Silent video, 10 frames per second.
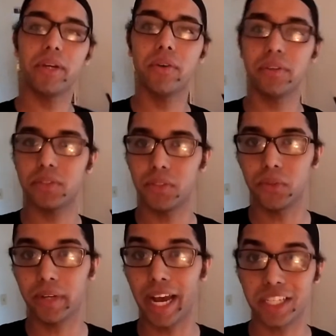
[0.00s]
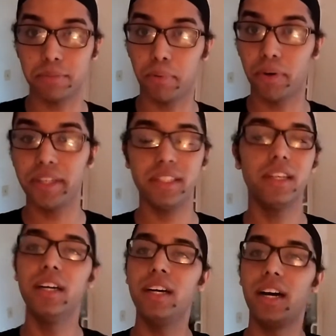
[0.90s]
going to Castle Point.
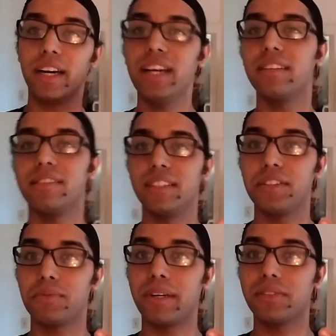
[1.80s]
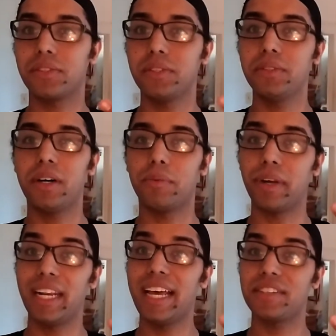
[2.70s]
Again, this is round two. I
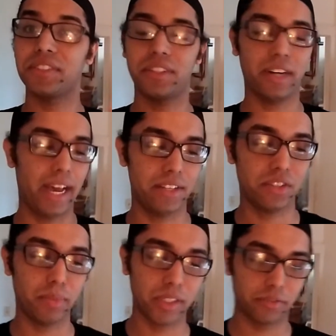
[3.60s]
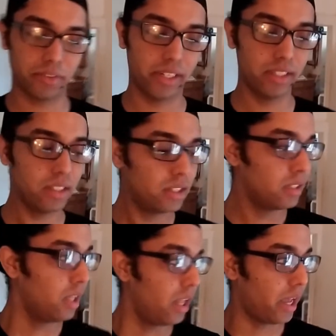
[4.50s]
went last year. I had so much fun.
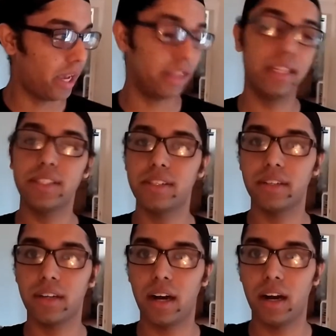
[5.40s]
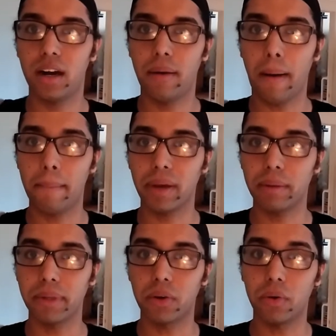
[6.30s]
And this year uh, I'm going
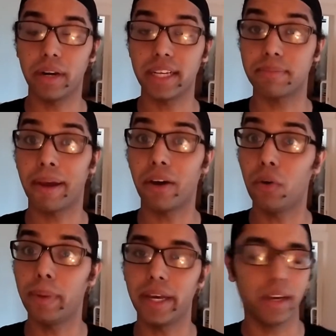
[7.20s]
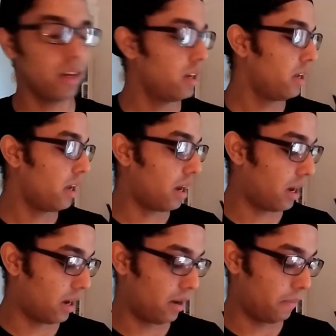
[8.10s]
to be going as my All
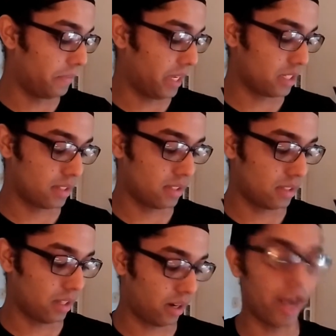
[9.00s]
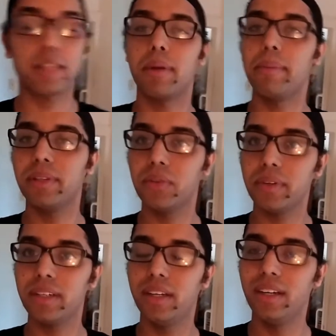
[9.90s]
Um, that's the cosplay I've been doing